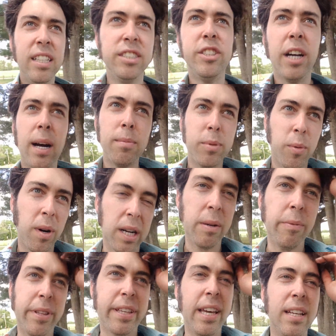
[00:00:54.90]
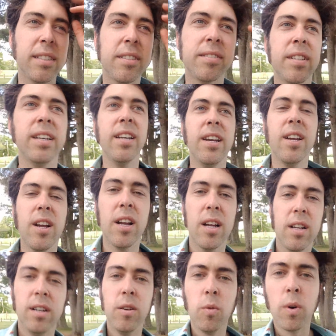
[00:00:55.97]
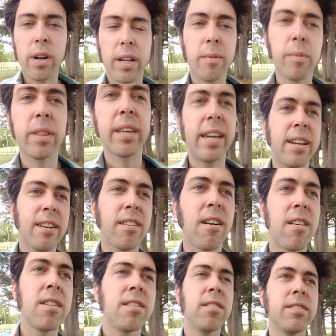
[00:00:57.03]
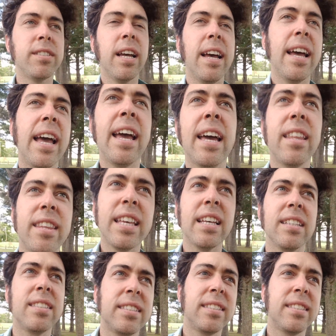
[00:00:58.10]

jobs working with kids, working with kindergartners, and the